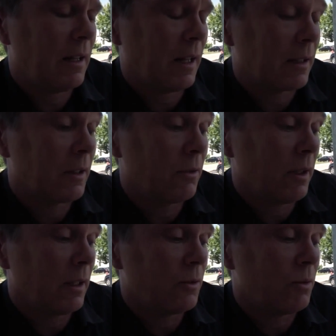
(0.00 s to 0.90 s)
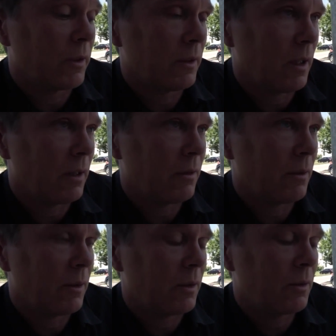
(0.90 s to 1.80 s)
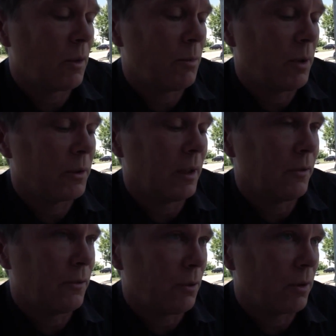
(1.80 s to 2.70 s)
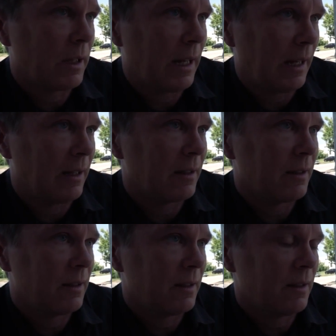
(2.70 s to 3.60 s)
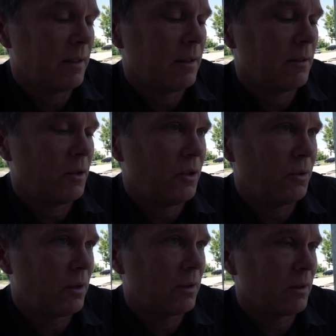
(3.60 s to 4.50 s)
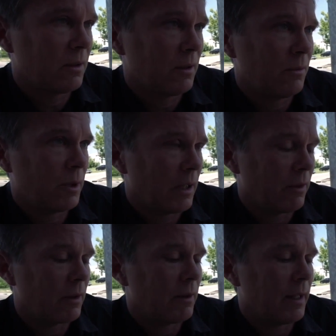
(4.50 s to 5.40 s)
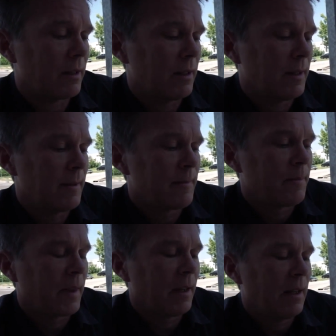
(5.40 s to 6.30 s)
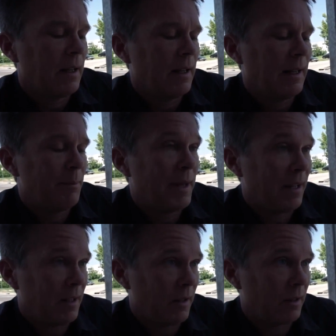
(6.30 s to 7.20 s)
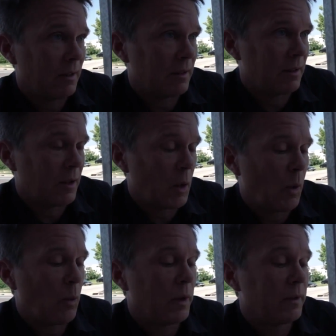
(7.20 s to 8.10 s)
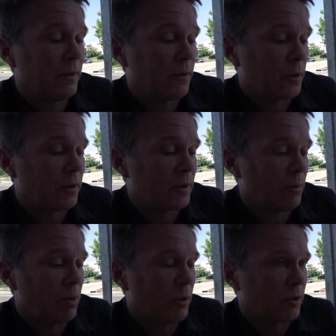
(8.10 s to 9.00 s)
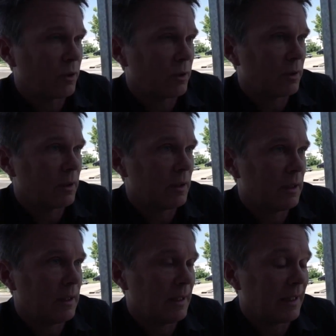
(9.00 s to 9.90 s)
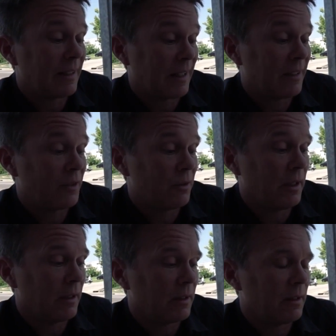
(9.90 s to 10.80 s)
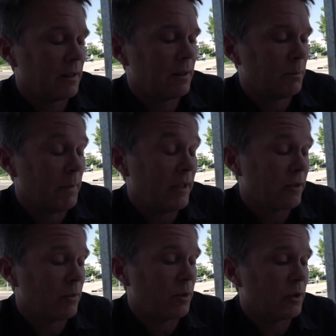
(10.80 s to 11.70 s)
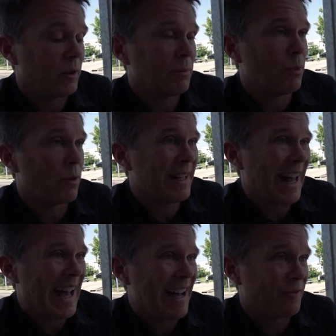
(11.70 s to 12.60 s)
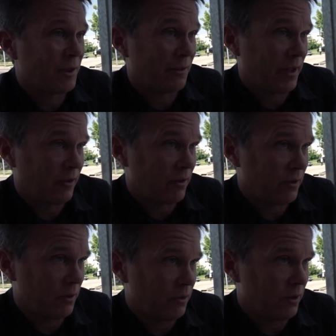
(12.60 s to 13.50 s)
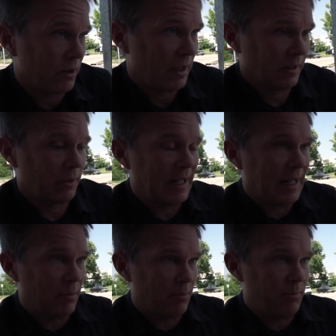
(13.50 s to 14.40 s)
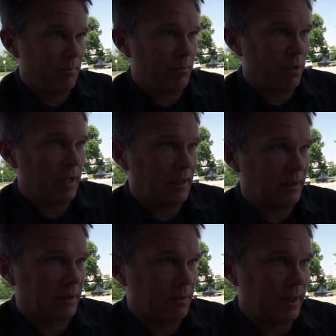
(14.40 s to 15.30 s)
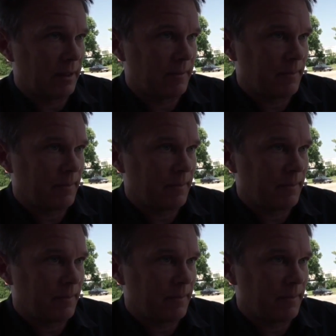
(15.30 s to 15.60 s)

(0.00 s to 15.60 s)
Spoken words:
like literally, who was not composing for a duke, whatever, right? Berlioz was the first composer, like literally, major composer, was born after the French Revolution. So they're like bookends in a way.